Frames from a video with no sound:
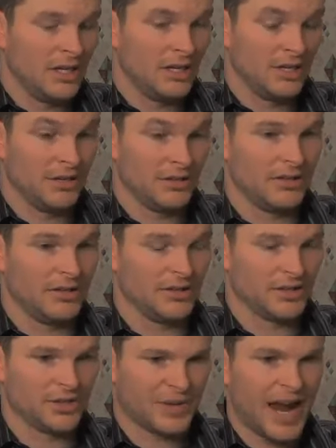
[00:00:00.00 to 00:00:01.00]
You're,
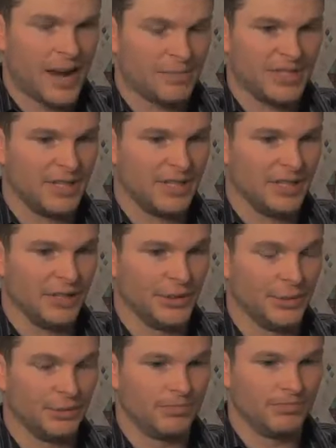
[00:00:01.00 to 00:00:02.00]
you're trapped,
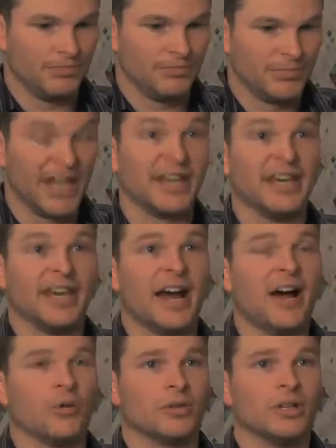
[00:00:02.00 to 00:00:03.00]
you can't get
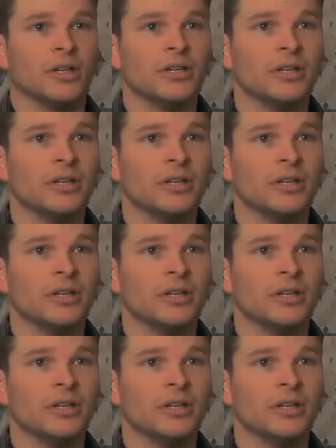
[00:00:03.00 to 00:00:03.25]
out.